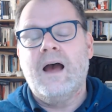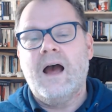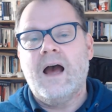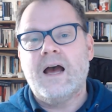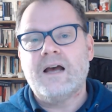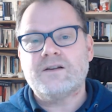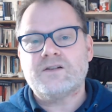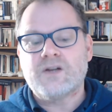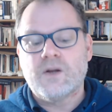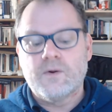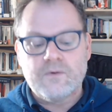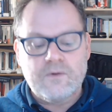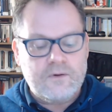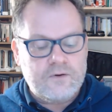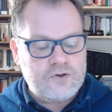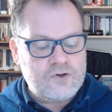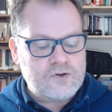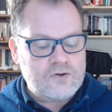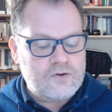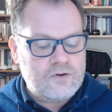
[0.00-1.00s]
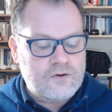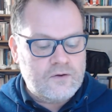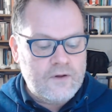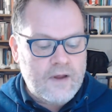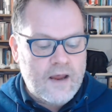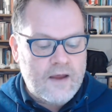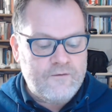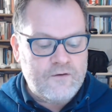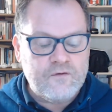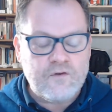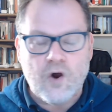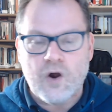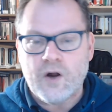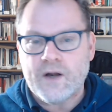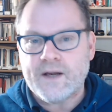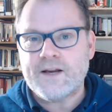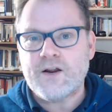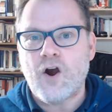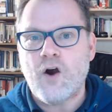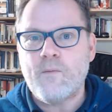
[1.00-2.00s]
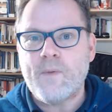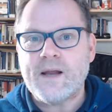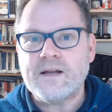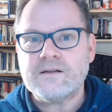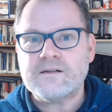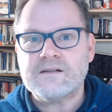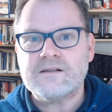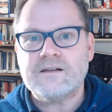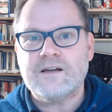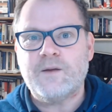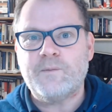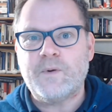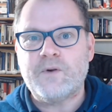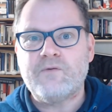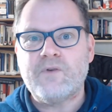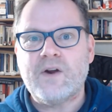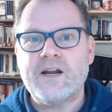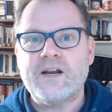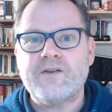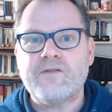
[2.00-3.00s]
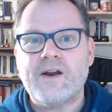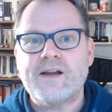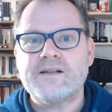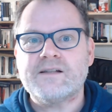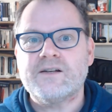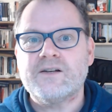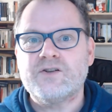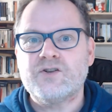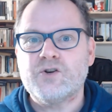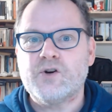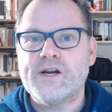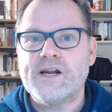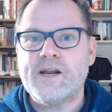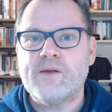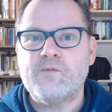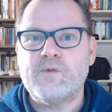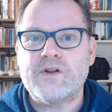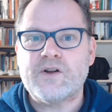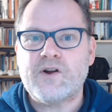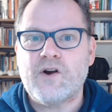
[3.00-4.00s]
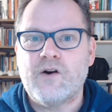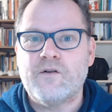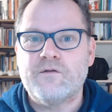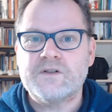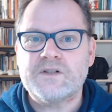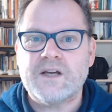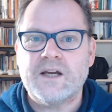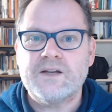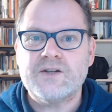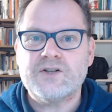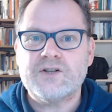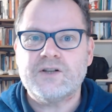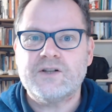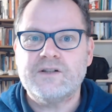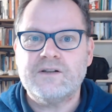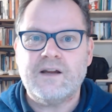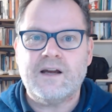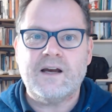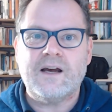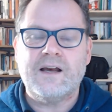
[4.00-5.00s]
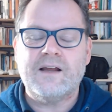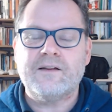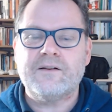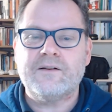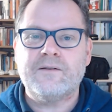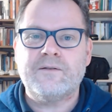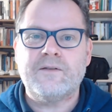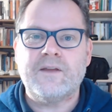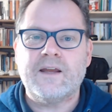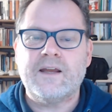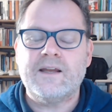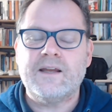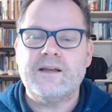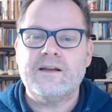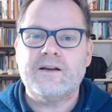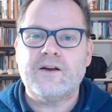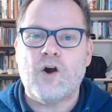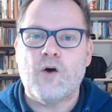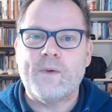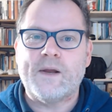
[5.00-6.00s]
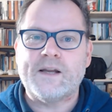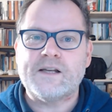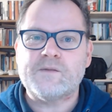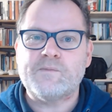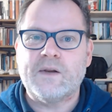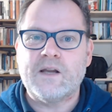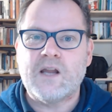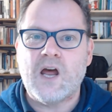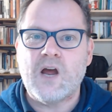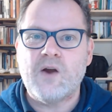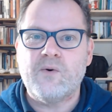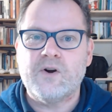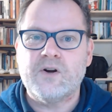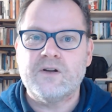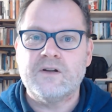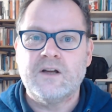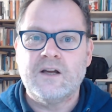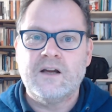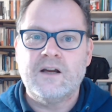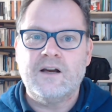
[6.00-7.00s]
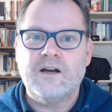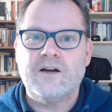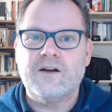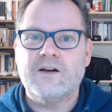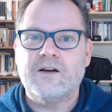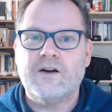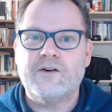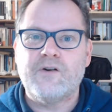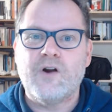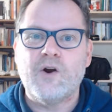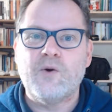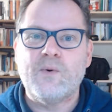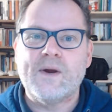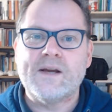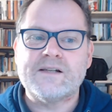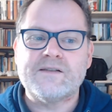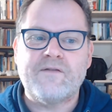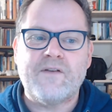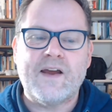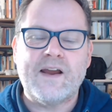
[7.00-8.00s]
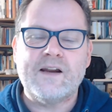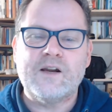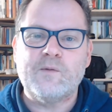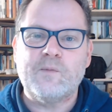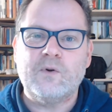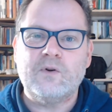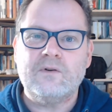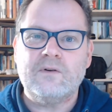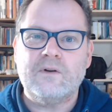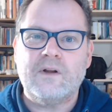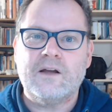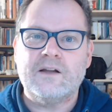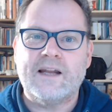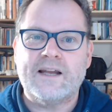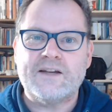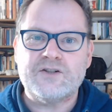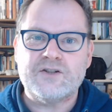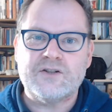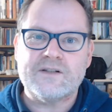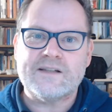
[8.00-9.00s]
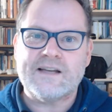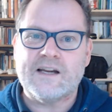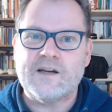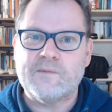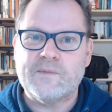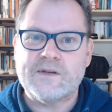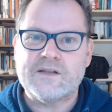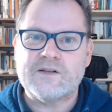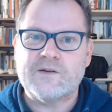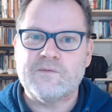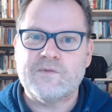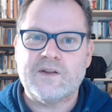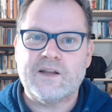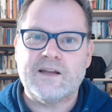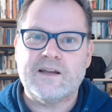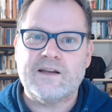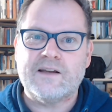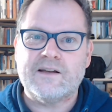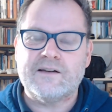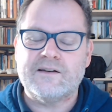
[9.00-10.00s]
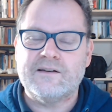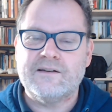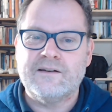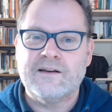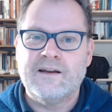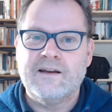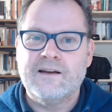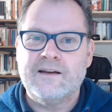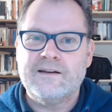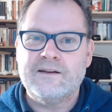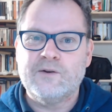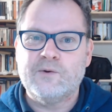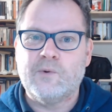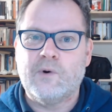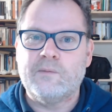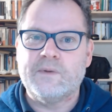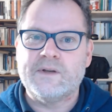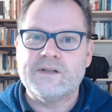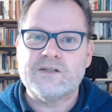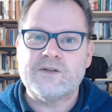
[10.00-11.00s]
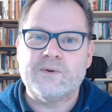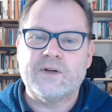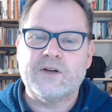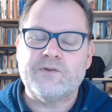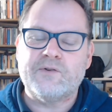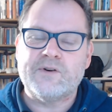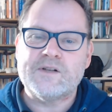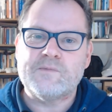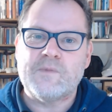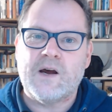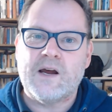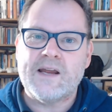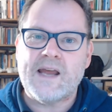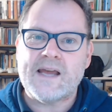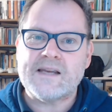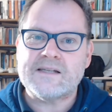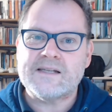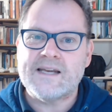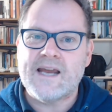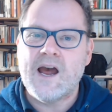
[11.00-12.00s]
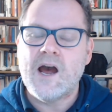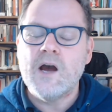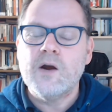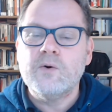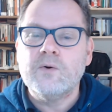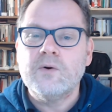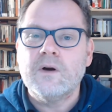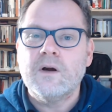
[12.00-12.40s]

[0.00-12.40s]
So if you've got any comments, it'd be really great to join in with a conversation. The comments below are always available, unless you're selling me something and you want me to increase my SEO